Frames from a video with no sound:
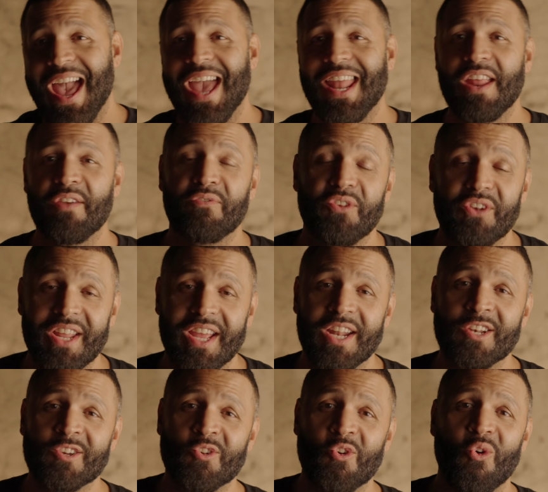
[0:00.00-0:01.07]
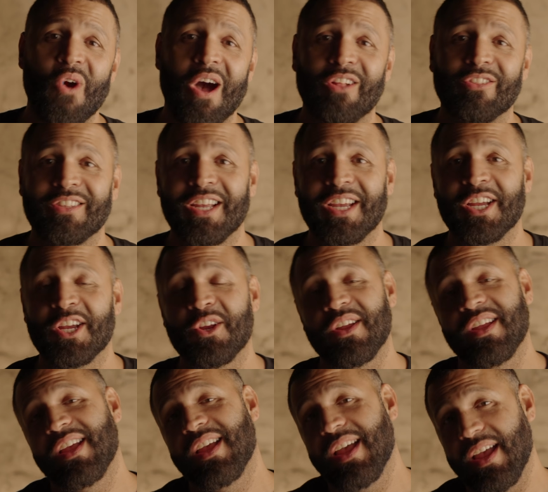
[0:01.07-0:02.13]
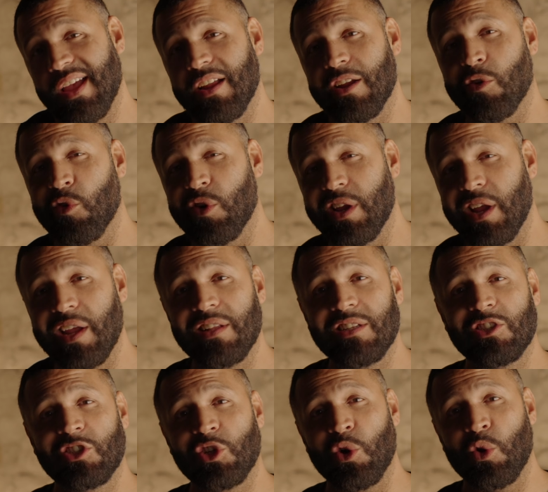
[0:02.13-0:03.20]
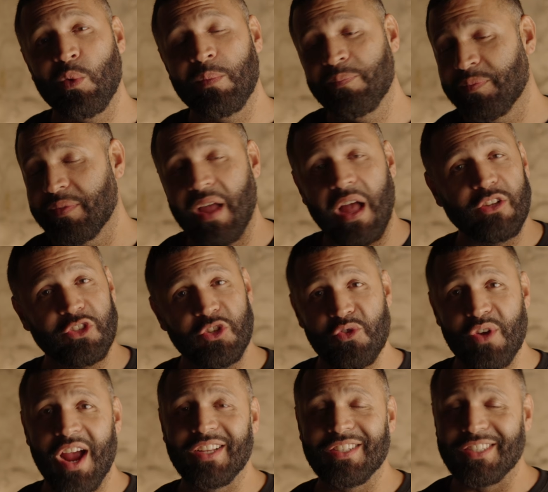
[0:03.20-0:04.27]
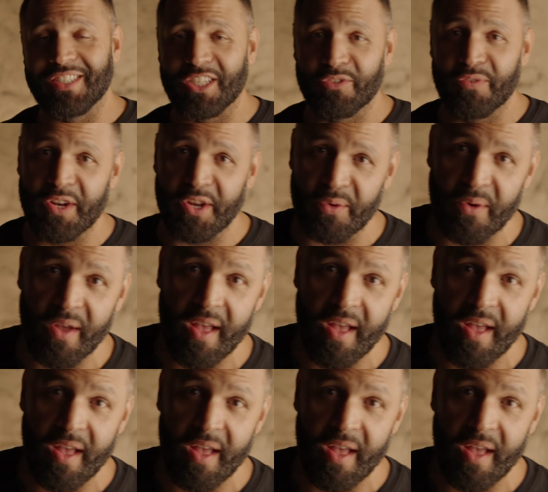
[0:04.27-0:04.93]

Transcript: and if you did, go out there and create. So I'll see you guys in the next video.